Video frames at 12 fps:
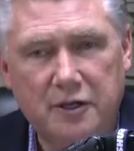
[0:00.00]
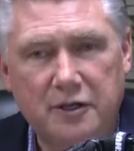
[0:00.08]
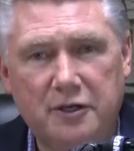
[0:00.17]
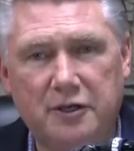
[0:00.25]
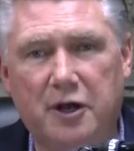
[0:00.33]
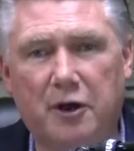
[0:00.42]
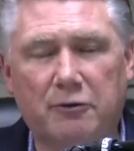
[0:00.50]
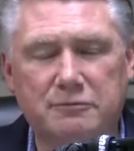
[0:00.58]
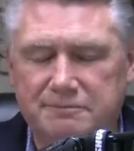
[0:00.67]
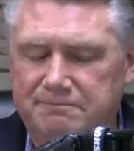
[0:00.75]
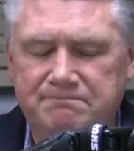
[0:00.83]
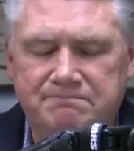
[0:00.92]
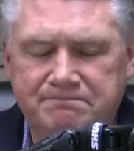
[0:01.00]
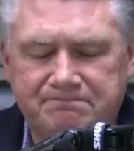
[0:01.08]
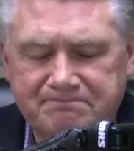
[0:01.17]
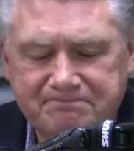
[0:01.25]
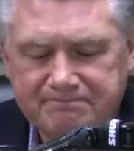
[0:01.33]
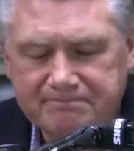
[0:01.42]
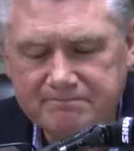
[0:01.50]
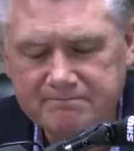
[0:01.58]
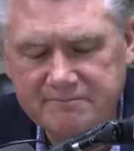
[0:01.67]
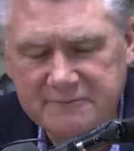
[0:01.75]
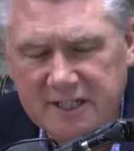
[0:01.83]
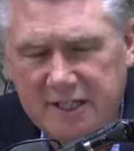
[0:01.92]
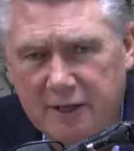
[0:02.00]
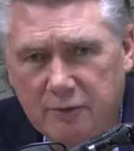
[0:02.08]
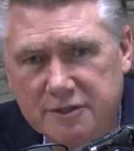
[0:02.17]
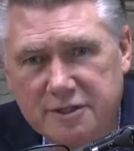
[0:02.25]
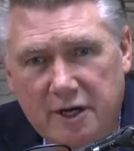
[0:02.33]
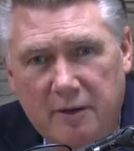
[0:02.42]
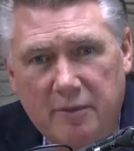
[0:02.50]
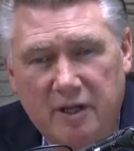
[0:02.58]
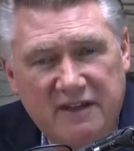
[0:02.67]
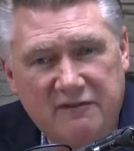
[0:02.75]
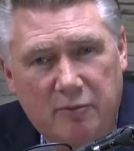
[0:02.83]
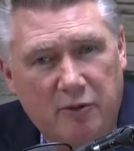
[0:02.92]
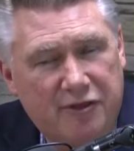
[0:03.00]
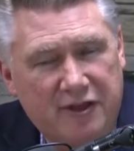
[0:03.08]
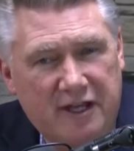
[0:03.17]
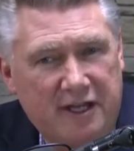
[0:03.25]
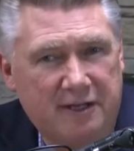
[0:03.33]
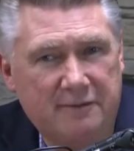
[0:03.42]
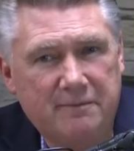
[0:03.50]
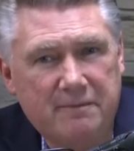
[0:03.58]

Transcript: You know, it was an unbelievable thing